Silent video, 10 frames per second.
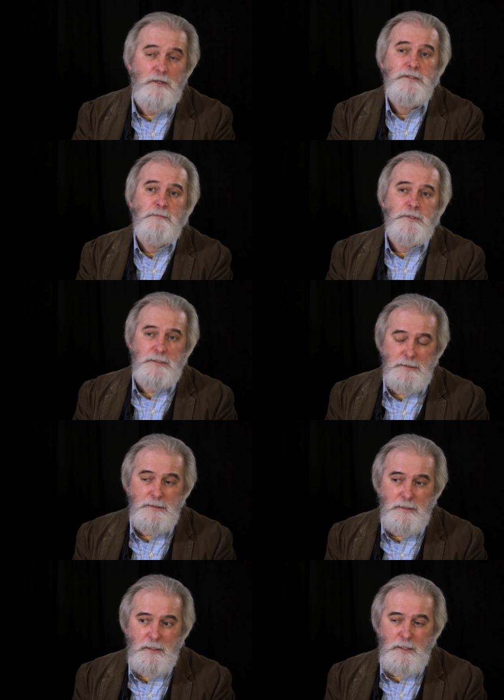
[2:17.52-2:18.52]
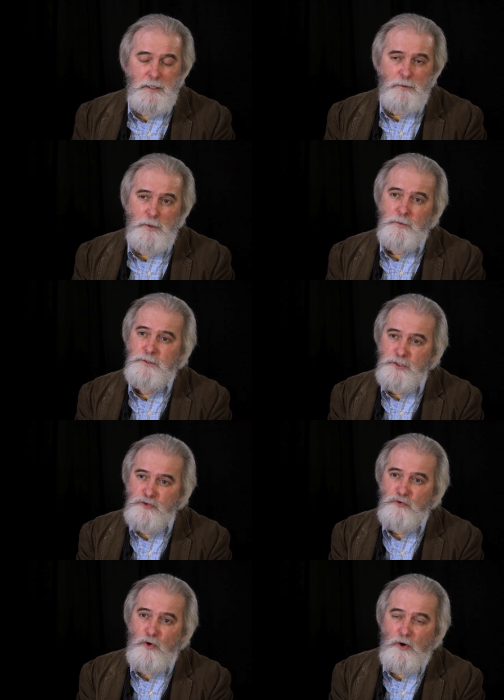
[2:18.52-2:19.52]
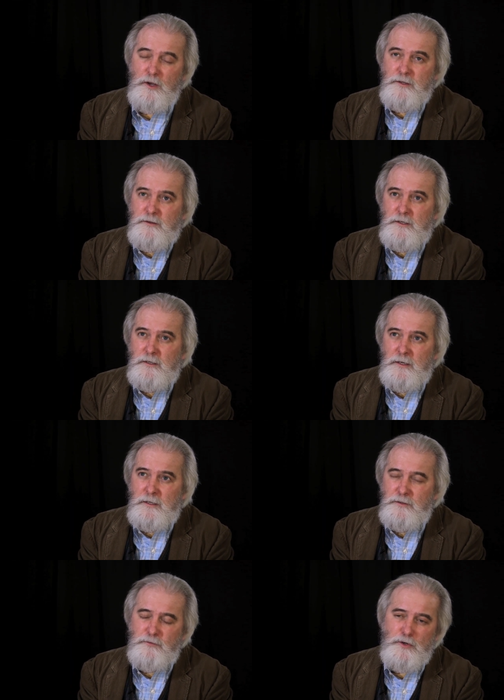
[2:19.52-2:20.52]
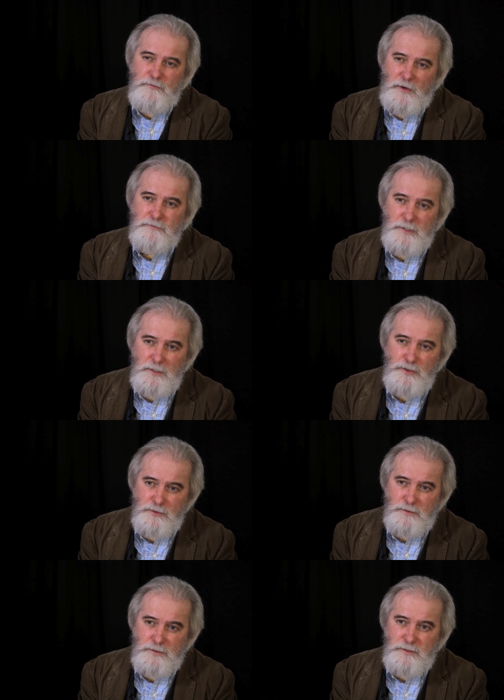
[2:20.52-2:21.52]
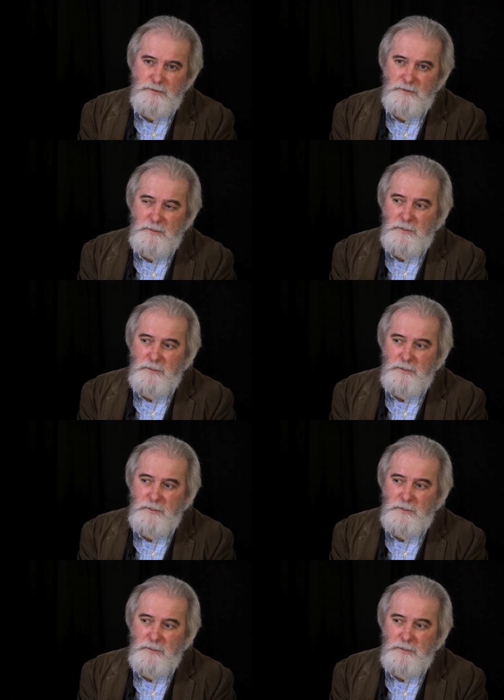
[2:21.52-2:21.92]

that ultimately we would destroy the very foundations